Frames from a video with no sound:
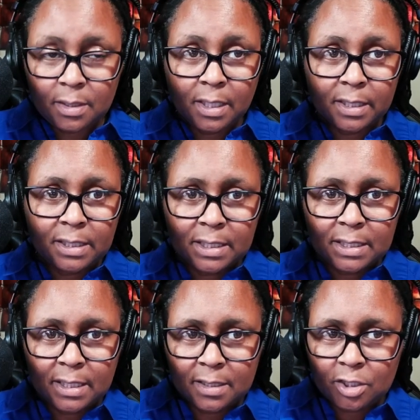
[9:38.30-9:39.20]
I think
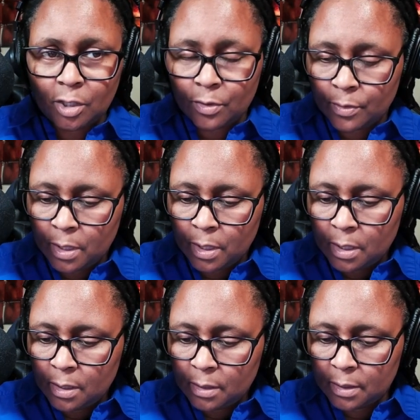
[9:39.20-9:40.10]
that's it. So
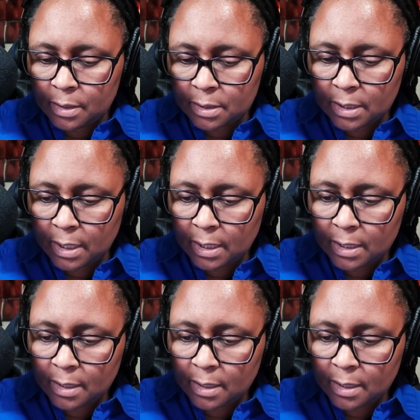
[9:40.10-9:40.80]
let's take